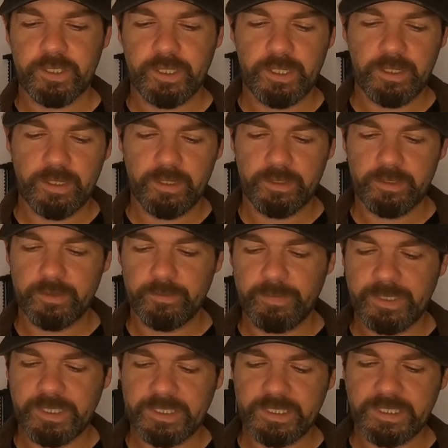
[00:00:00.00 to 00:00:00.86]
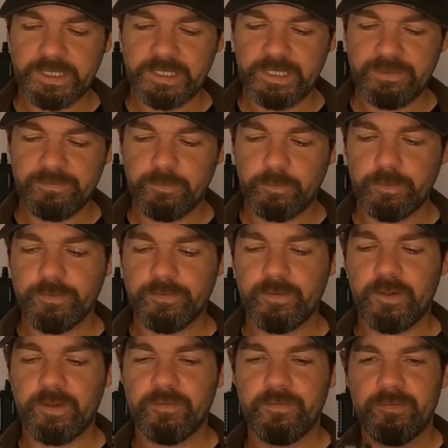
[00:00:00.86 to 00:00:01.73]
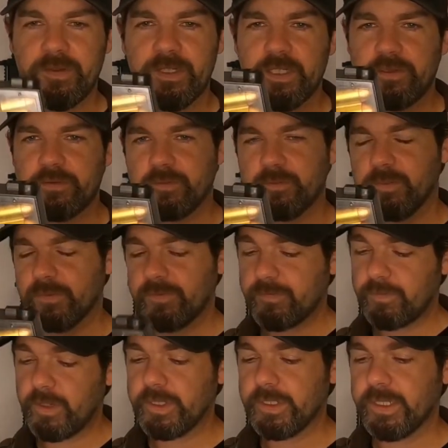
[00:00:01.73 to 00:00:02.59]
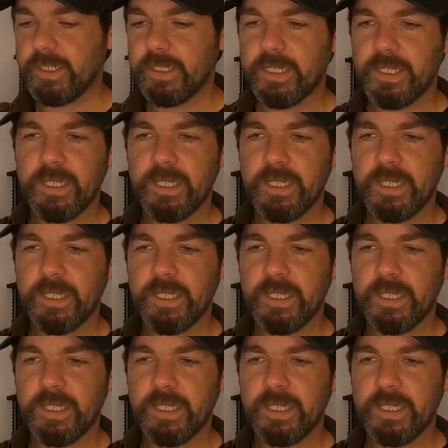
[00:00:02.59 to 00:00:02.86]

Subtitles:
The PCC45 feeds from the front